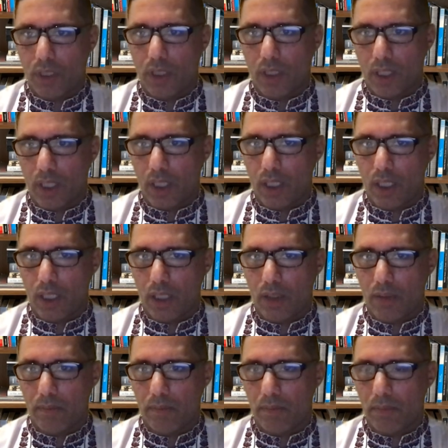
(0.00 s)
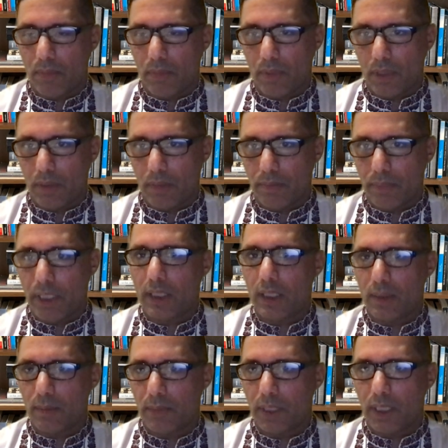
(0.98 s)
Uh, beat
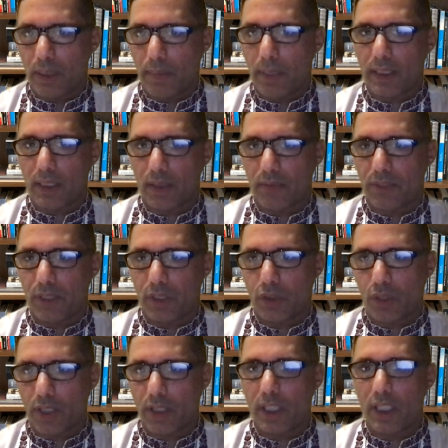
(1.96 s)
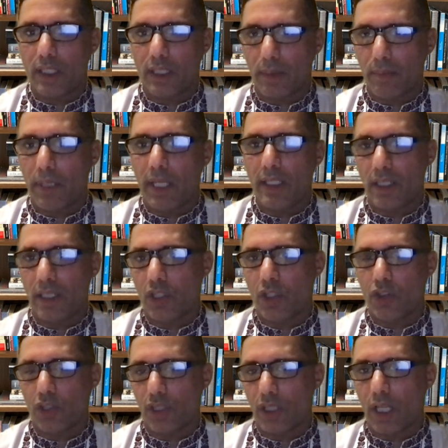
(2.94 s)
them in the battlefield. So I think the main
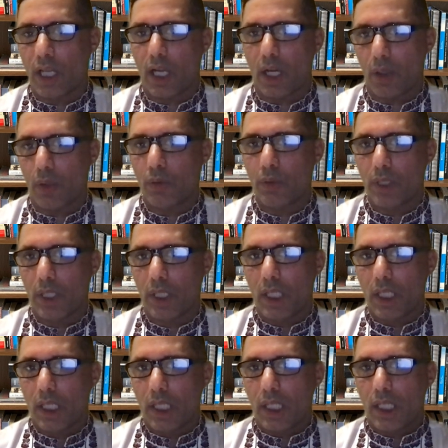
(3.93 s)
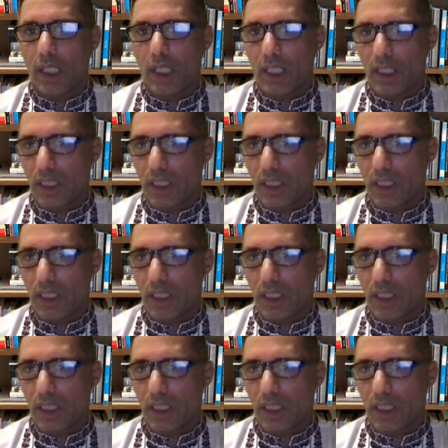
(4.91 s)
decision now is the